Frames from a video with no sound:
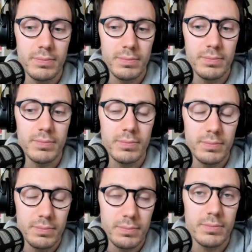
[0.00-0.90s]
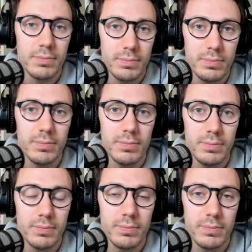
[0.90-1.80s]

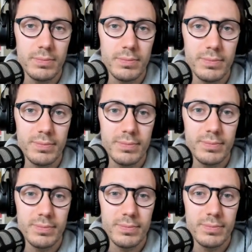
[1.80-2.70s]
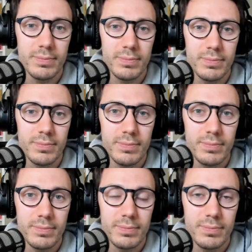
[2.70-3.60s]

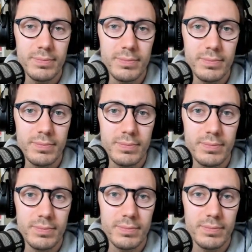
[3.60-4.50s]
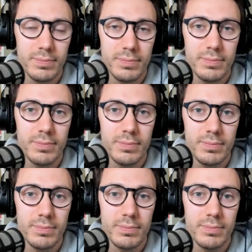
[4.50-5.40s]

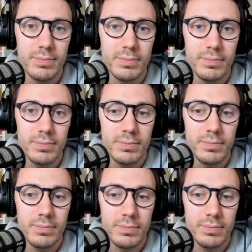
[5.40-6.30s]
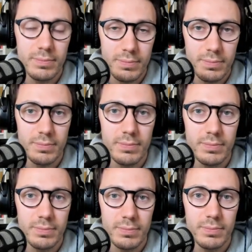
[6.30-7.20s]

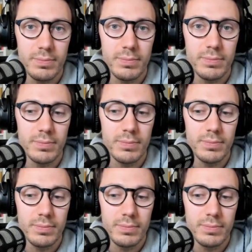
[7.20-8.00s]
(silent)